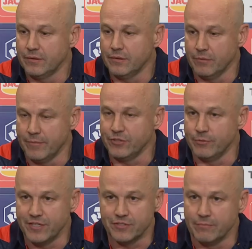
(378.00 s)
You know,
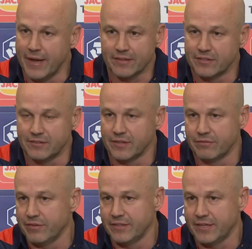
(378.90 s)
you mentioned Max; he's done
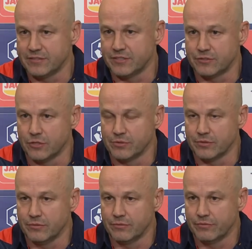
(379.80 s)
a fantastic job as
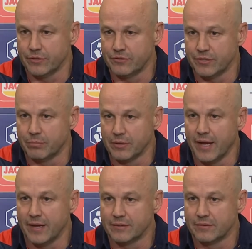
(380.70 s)
a first year
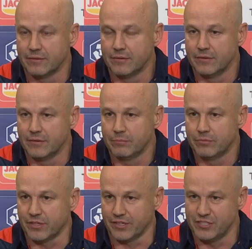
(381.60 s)
player
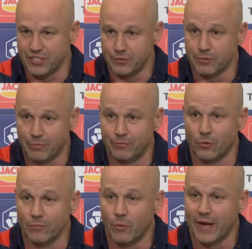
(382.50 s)
to continue to
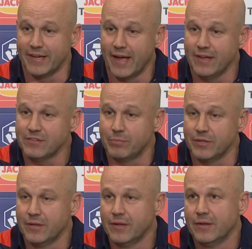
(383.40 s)
perform the way he has.
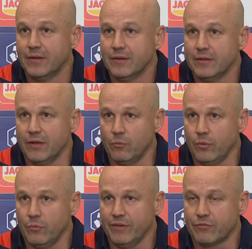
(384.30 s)
But yeah,
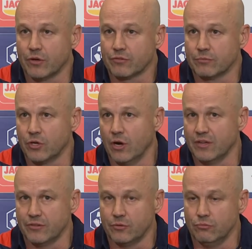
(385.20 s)
we've got some
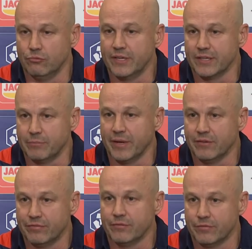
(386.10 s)
guys that'll really
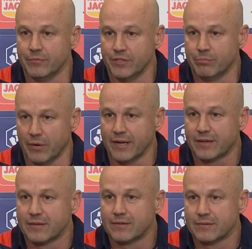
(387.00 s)
benefit from this
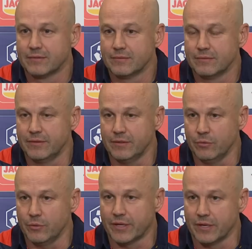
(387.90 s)
break
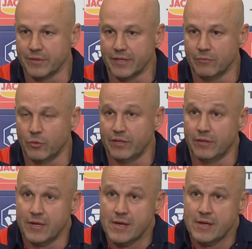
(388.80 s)
that we were coming
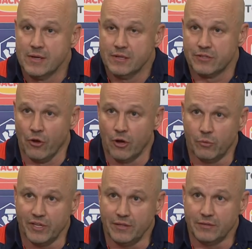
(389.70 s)
in.
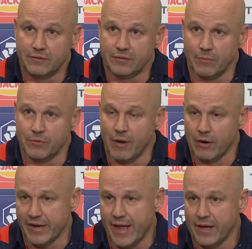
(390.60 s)
Tonight we subbed
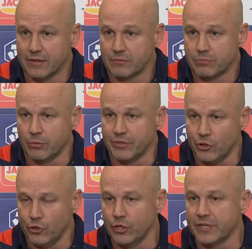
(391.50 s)
Murray out
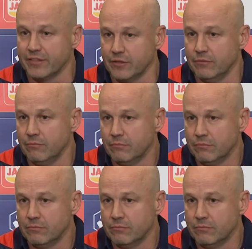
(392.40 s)
probably earlier than